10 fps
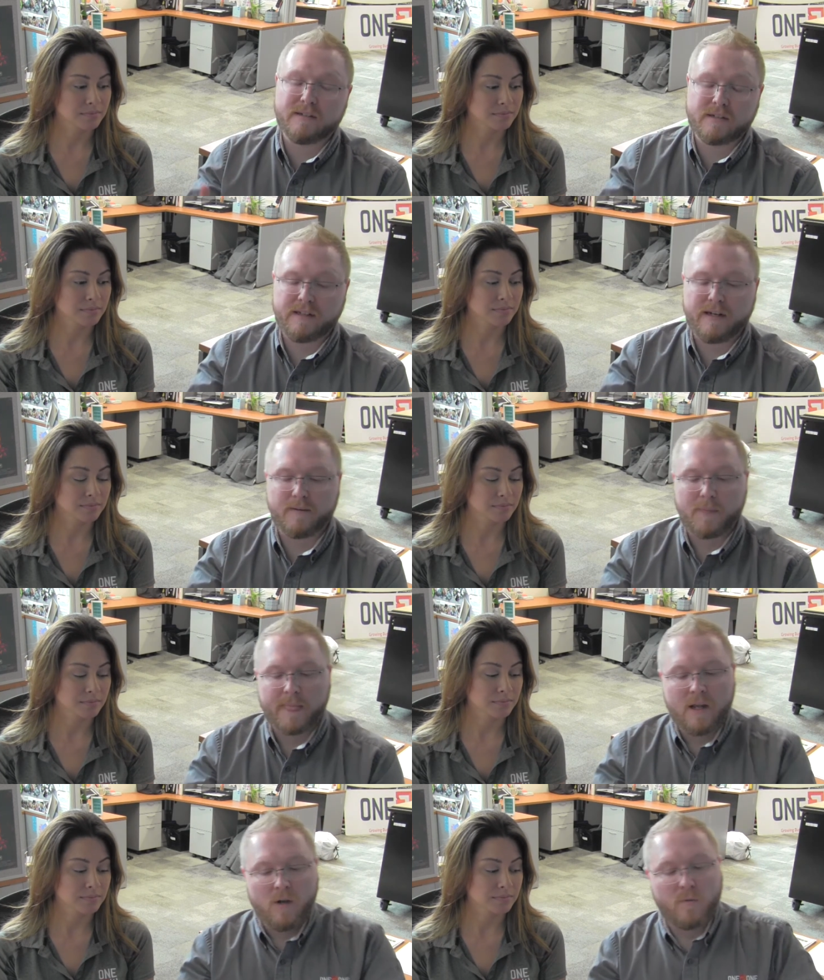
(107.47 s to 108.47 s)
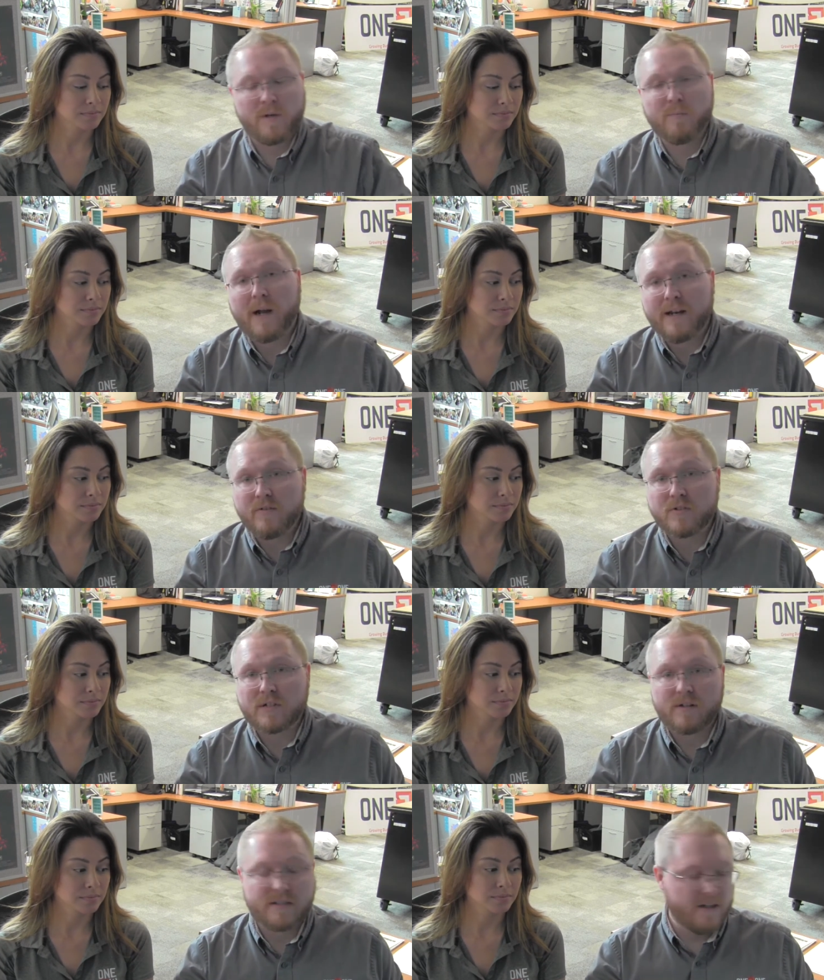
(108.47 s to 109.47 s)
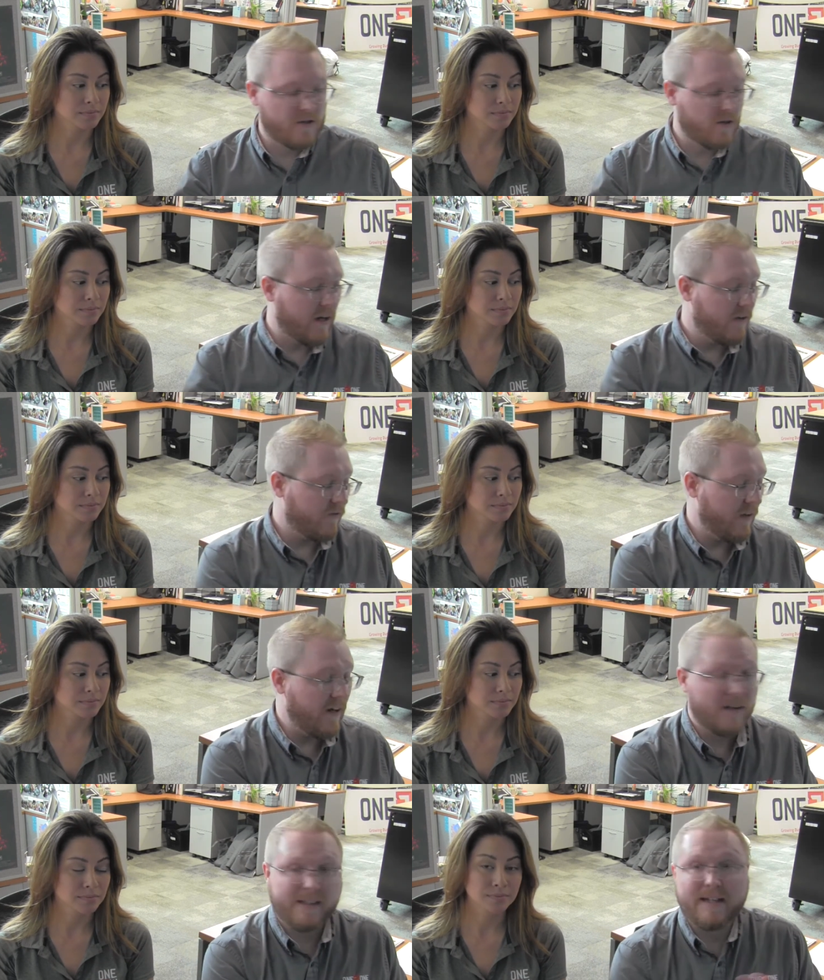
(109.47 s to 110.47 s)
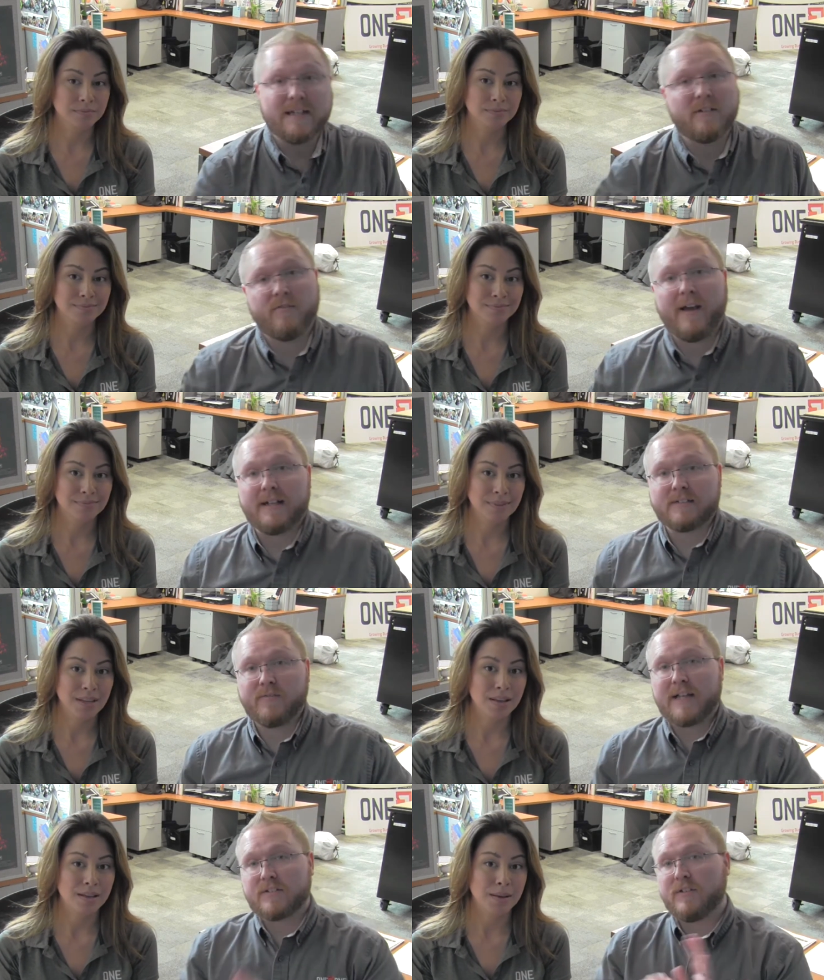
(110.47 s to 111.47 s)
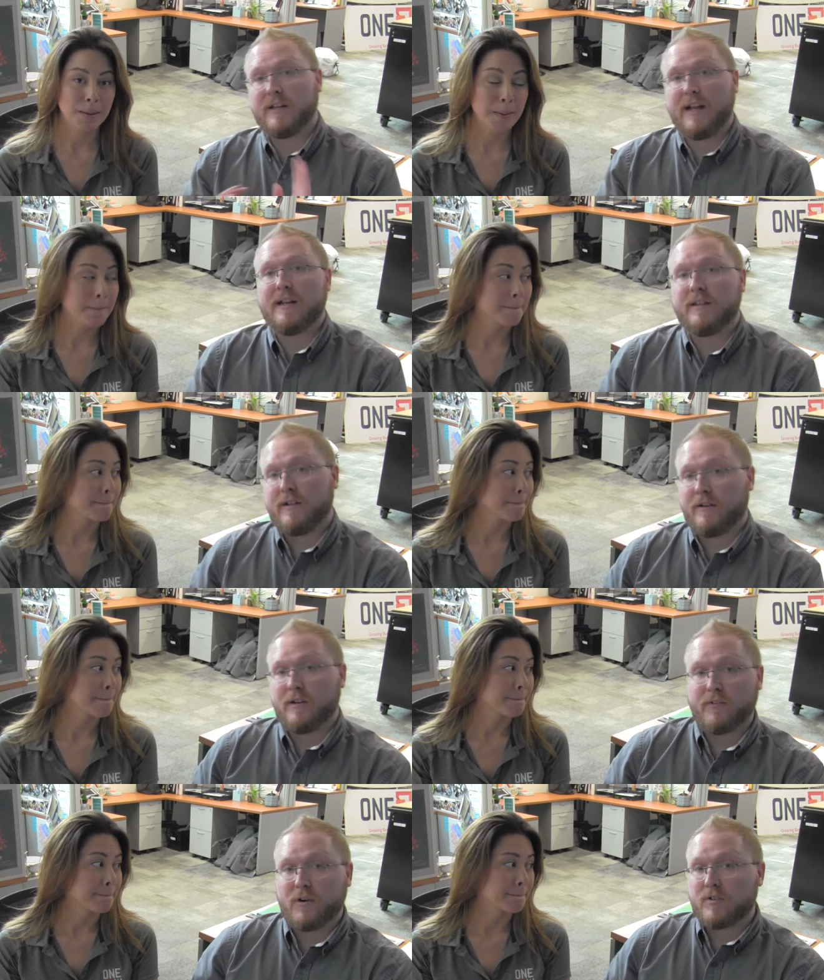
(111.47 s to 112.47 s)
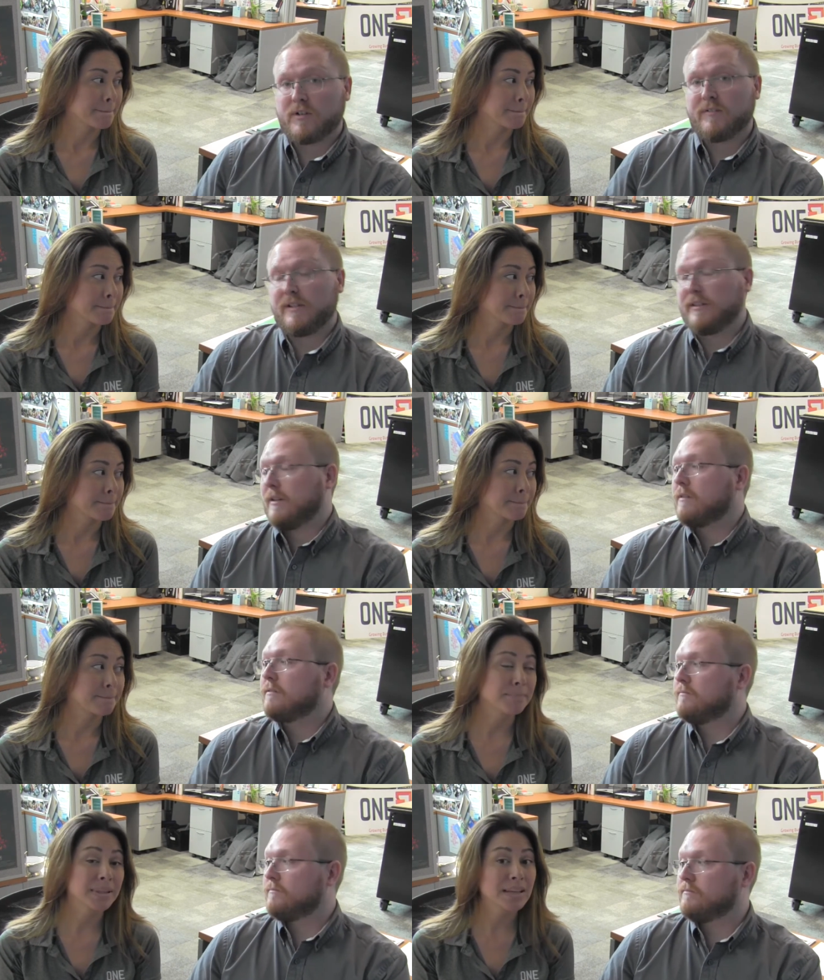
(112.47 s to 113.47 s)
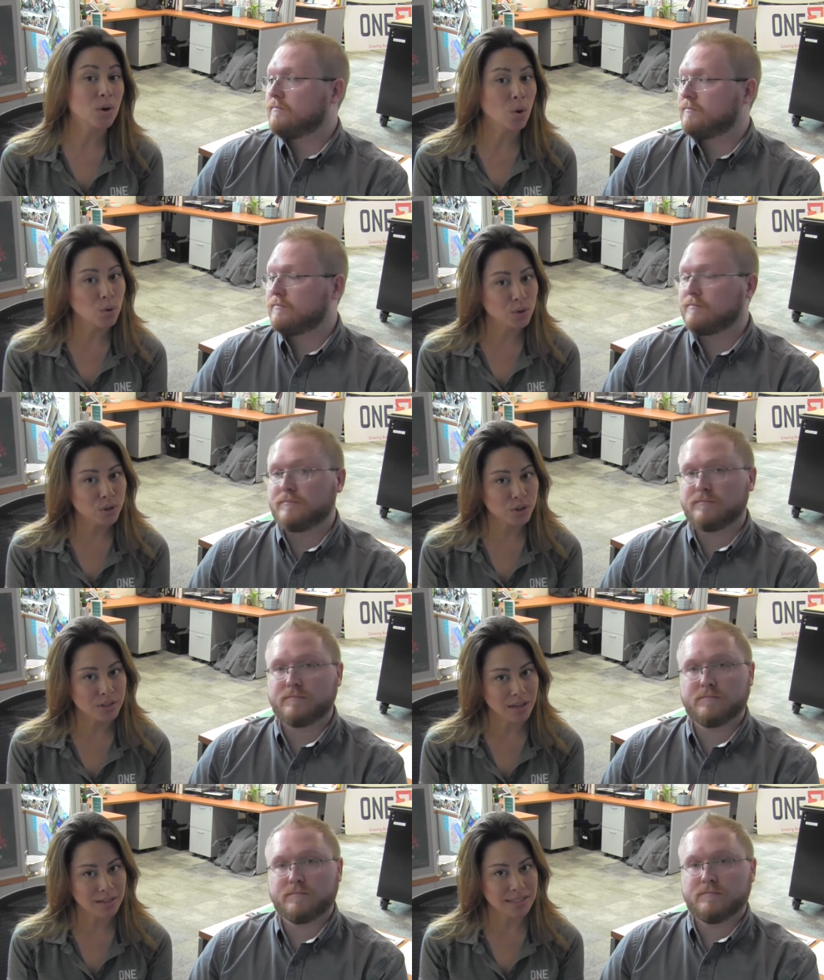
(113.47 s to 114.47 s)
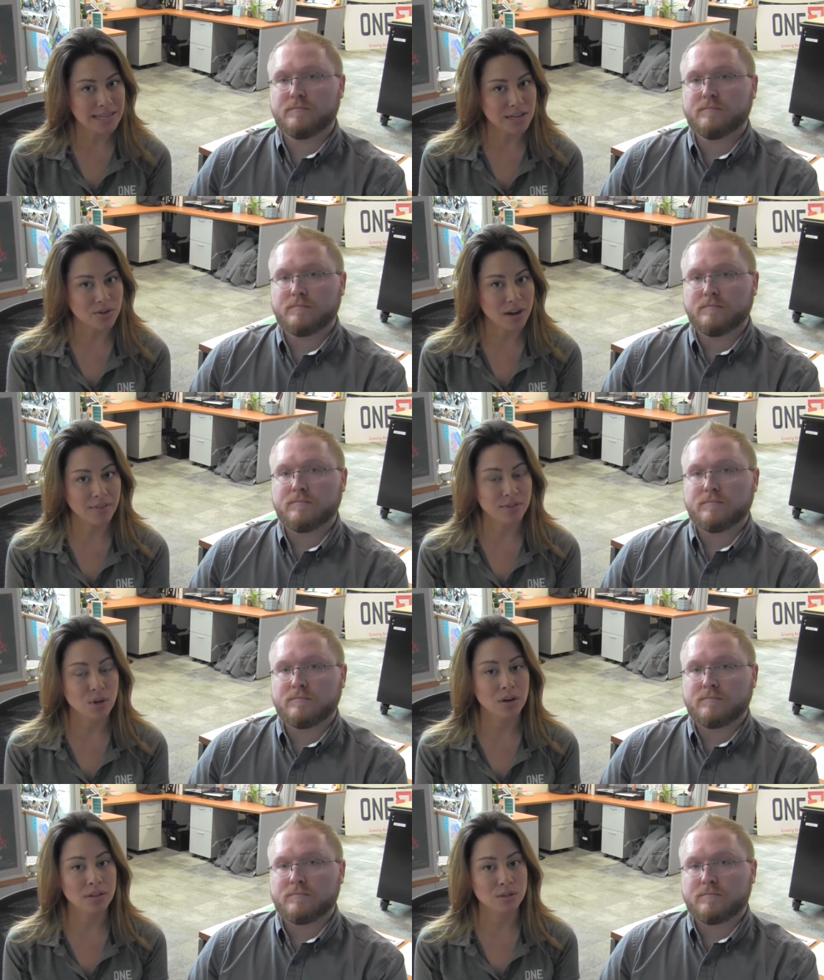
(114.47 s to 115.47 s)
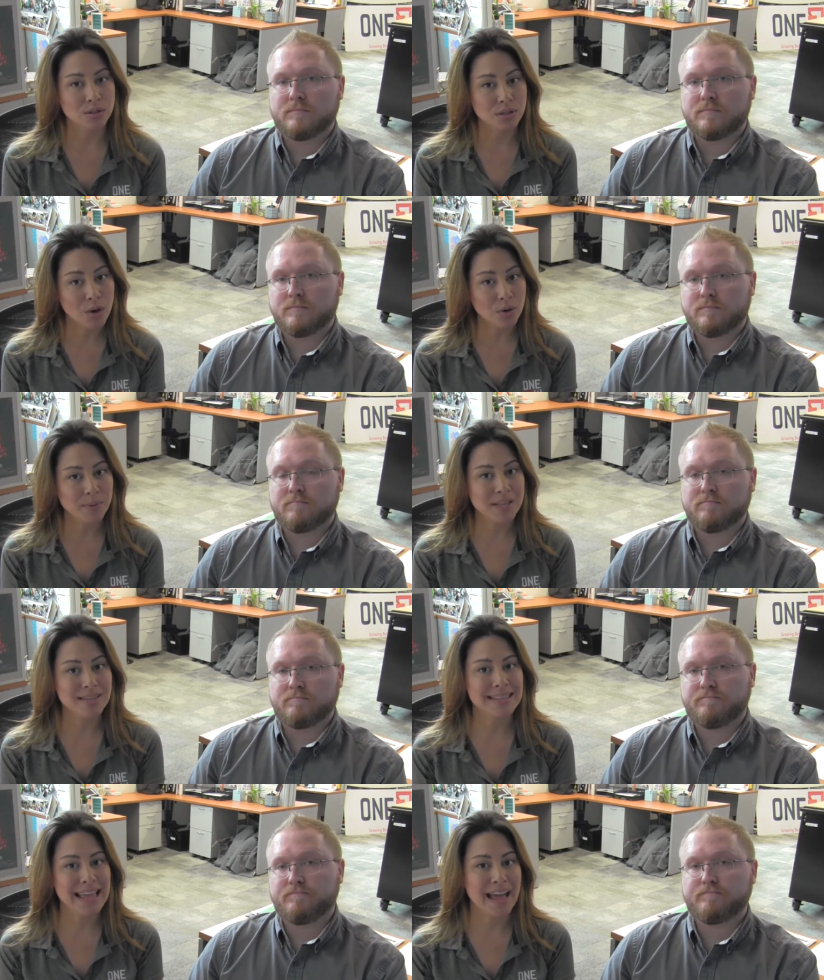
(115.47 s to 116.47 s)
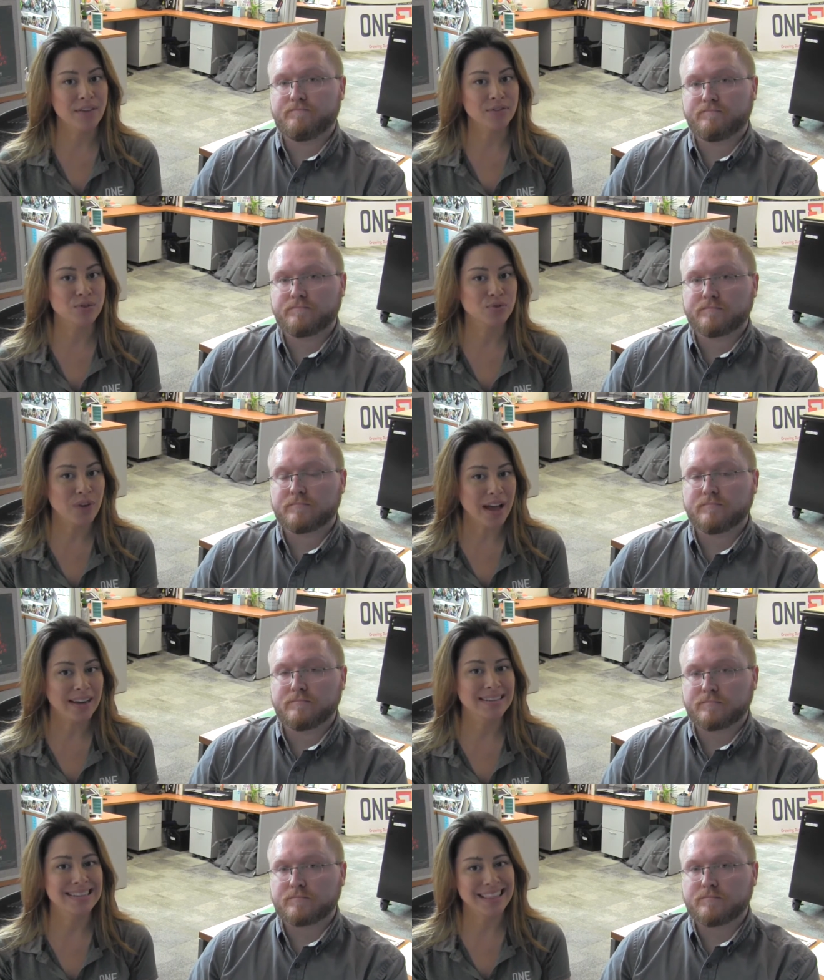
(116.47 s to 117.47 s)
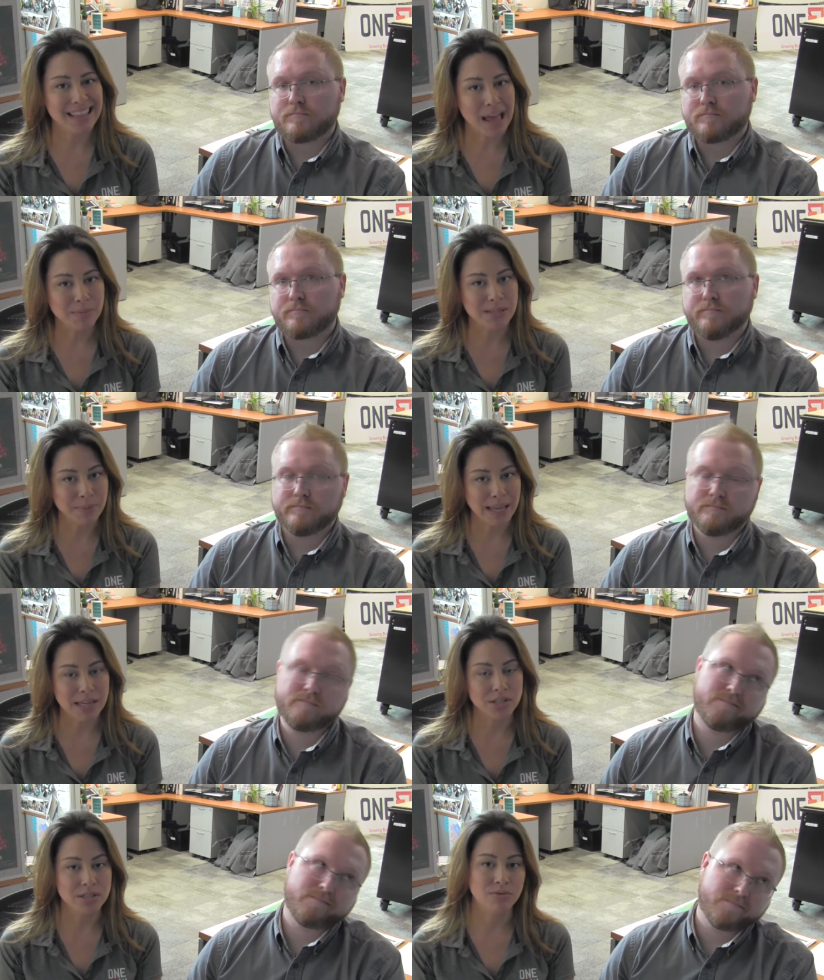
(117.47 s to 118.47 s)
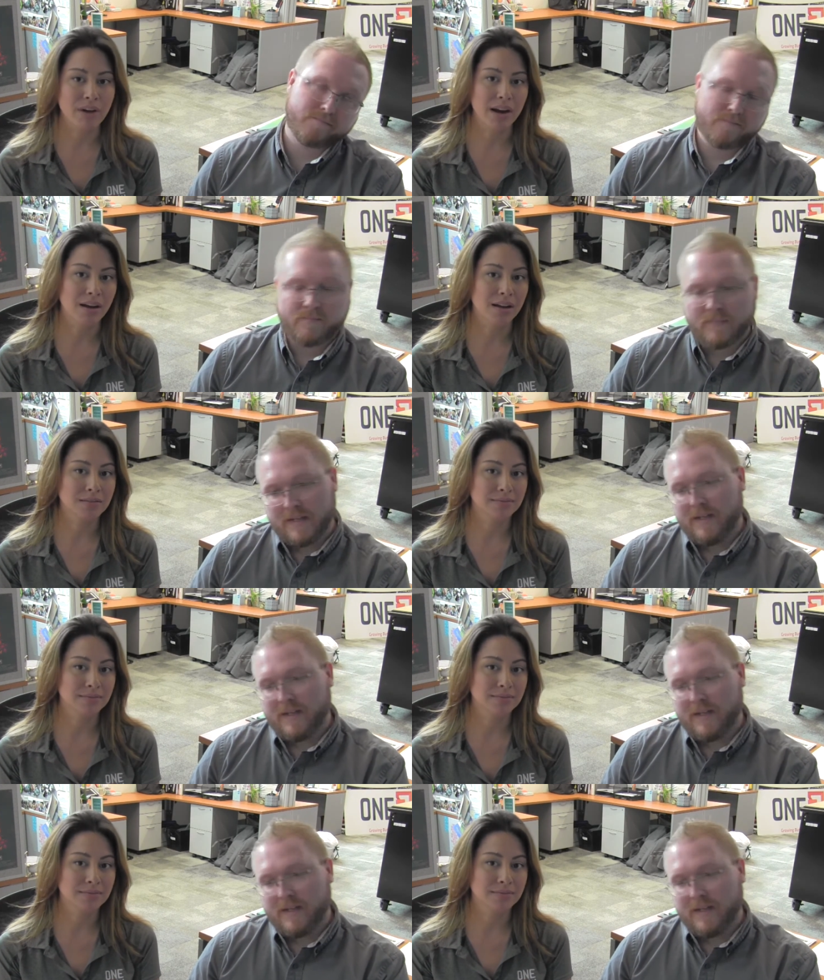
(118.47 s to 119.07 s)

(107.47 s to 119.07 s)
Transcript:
Speaker 1: deleted. When you buy a new solid state drive, they are lightning fast, faster than any of the other hard drives out there.
Speaker 2: But the older solid state drives are a little slower because they have to find the empty pages to write on.